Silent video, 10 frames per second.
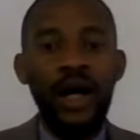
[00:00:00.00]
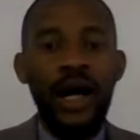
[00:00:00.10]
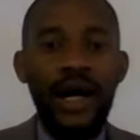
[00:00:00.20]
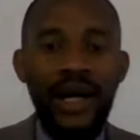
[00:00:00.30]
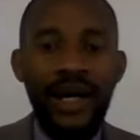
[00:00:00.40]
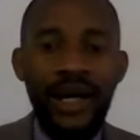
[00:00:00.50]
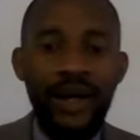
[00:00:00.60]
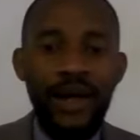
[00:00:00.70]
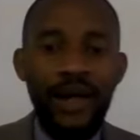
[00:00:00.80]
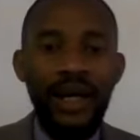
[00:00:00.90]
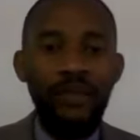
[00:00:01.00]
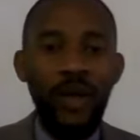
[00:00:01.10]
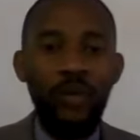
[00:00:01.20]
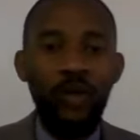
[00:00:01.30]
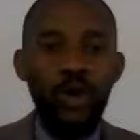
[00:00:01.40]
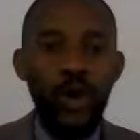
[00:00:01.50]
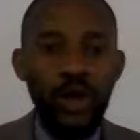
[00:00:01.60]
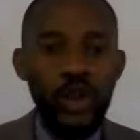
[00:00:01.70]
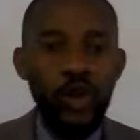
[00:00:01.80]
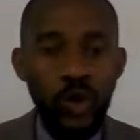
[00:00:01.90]
I, am not
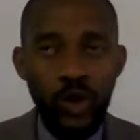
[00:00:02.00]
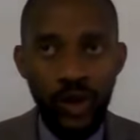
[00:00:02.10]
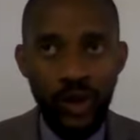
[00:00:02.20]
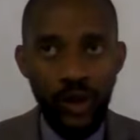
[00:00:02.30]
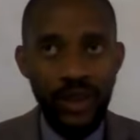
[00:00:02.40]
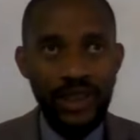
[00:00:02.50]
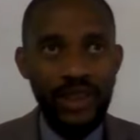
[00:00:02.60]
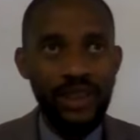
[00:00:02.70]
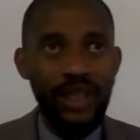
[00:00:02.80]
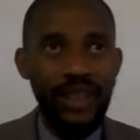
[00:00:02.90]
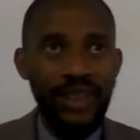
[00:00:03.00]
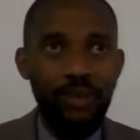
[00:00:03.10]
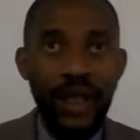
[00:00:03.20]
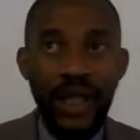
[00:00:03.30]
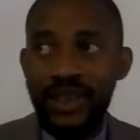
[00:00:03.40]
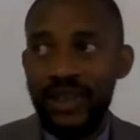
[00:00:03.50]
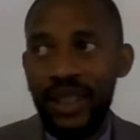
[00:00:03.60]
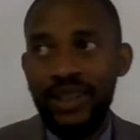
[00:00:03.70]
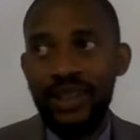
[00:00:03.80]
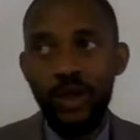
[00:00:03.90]
well schooled on, on this uh, debate
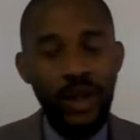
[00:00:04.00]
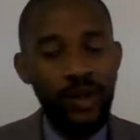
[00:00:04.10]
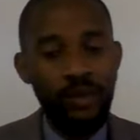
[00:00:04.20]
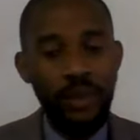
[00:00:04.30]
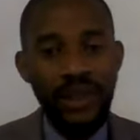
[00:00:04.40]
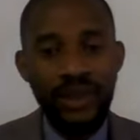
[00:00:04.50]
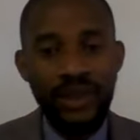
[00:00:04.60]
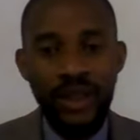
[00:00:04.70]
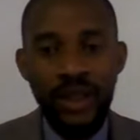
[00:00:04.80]
that is going on, but